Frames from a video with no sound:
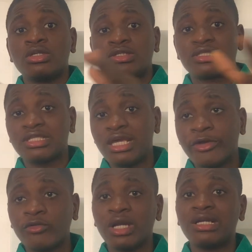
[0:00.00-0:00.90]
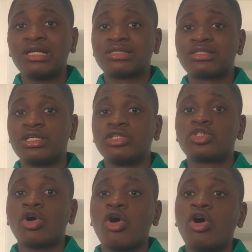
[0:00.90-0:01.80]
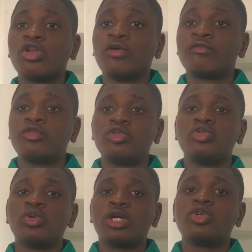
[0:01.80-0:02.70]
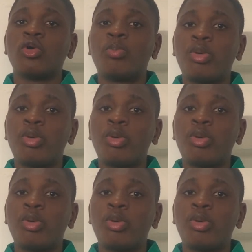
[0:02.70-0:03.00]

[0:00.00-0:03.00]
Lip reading: Say real estate, all of you and your